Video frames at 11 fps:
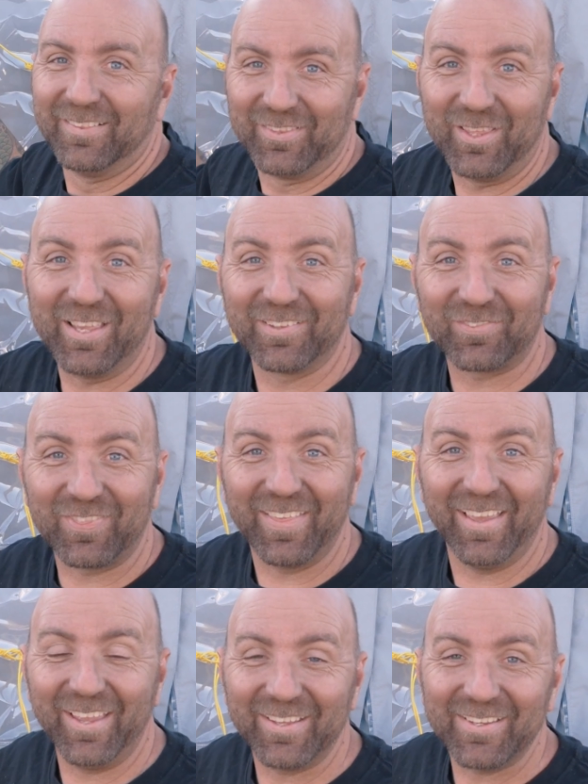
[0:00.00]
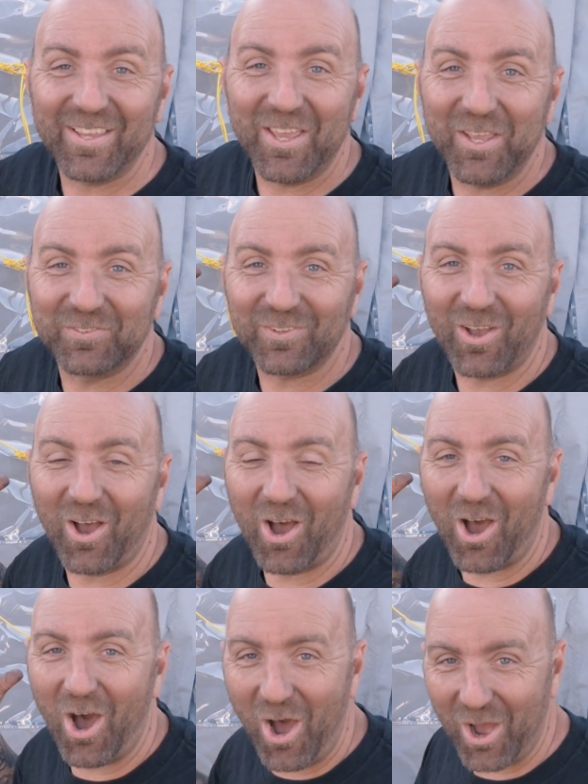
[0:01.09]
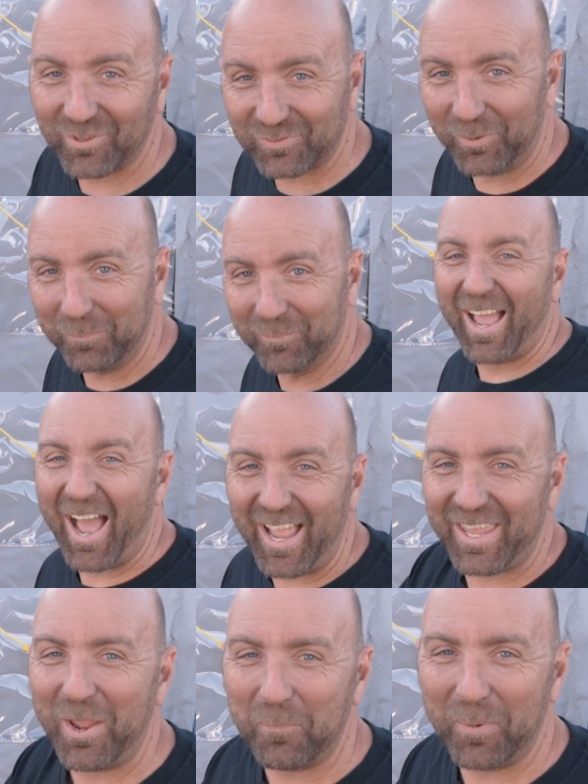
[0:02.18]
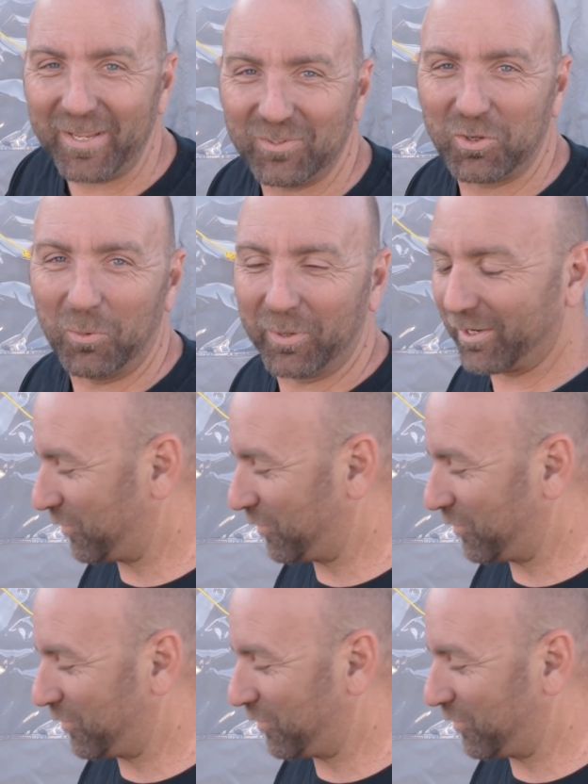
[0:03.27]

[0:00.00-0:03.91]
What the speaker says: This thing is awesome. I can't wait to go on a